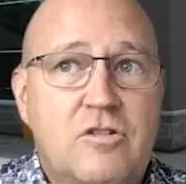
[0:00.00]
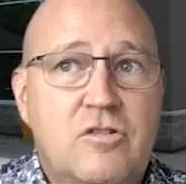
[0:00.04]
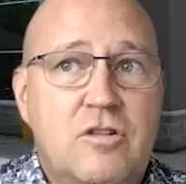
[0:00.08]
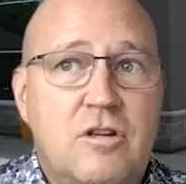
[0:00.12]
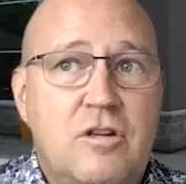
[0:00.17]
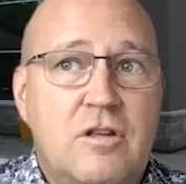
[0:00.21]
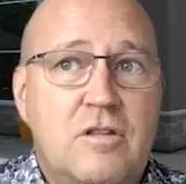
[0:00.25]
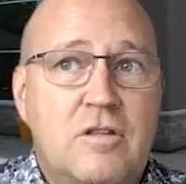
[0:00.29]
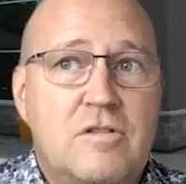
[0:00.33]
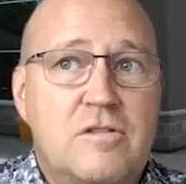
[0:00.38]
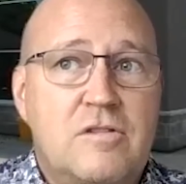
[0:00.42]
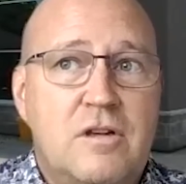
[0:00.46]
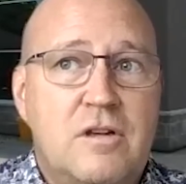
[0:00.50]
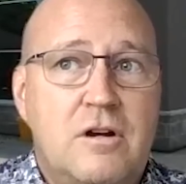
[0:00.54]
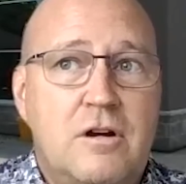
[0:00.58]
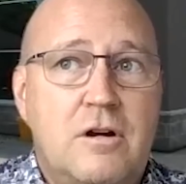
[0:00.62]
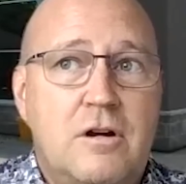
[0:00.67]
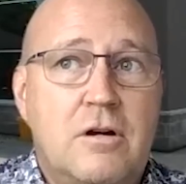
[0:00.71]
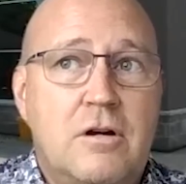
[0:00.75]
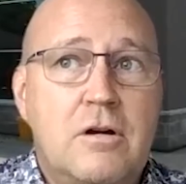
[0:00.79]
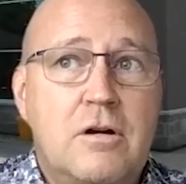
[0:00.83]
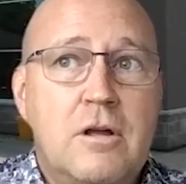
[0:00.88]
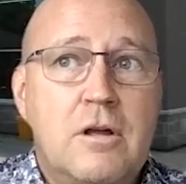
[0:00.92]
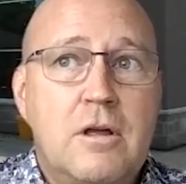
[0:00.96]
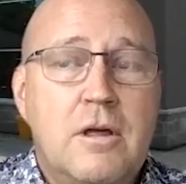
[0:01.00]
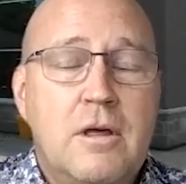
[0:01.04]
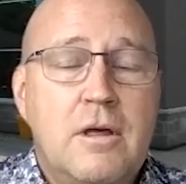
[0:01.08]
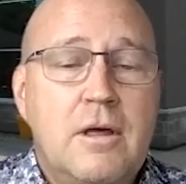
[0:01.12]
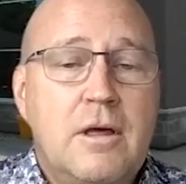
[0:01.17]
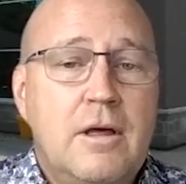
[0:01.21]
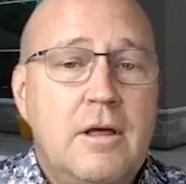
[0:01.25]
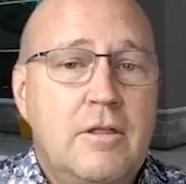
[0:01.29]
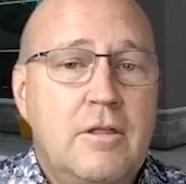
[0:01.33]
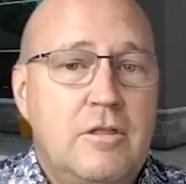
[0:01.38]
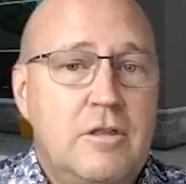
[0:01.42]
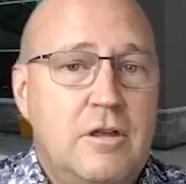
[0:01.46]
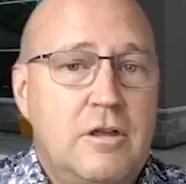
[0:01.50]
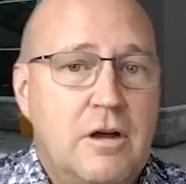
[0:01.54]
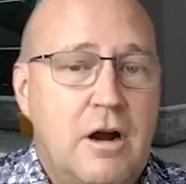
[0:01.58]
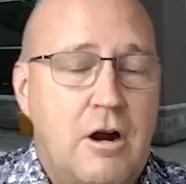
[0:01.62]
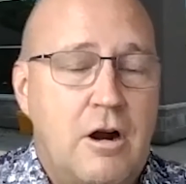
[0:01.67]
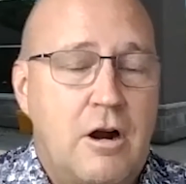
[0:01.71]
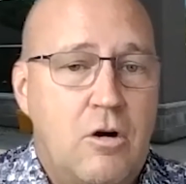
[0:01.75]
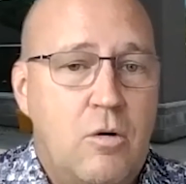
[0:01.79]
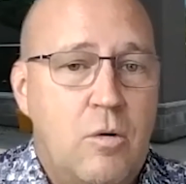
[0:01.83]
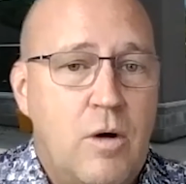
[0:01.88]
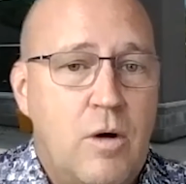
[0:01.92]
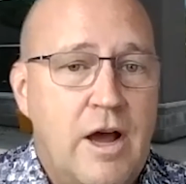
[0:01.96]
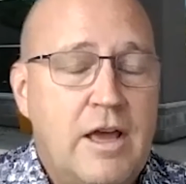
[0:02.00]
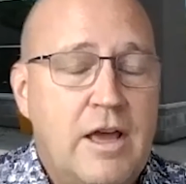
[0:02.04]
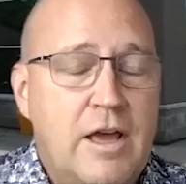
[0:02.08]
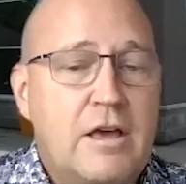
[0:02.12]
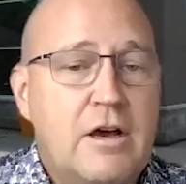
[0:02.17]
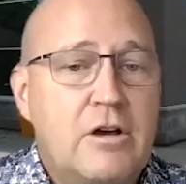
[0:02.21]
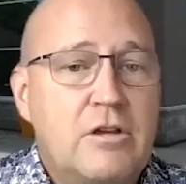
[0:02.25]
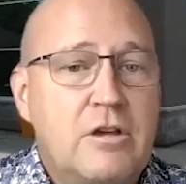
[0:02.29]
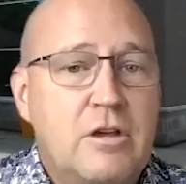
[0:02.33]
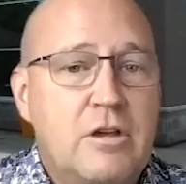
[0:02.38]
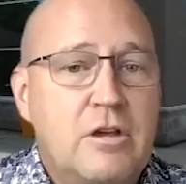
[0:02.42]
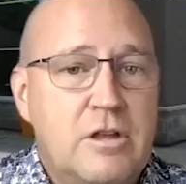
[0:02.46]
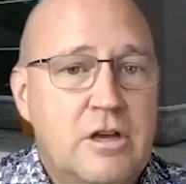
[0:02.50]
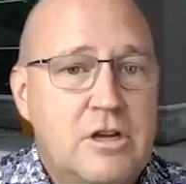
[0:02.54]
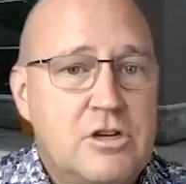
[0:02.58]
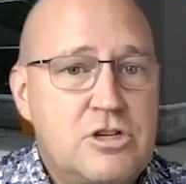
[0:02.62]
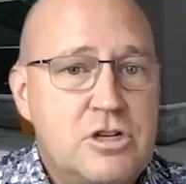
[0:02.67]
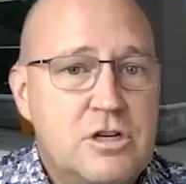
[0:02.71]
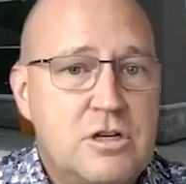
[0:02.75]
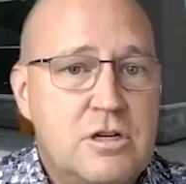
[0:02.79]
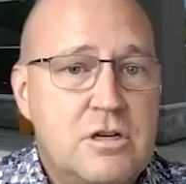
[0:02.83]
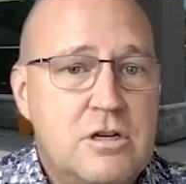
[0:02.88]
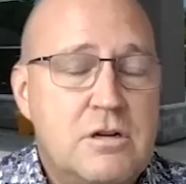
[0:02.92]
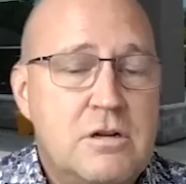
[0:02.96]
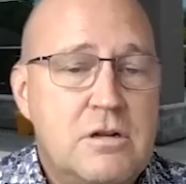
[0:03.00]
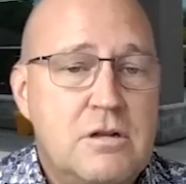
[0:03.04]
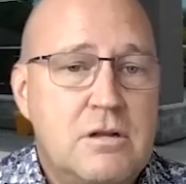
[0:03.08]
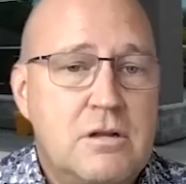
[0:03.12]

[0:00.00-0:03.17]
to consider. The ROI calculation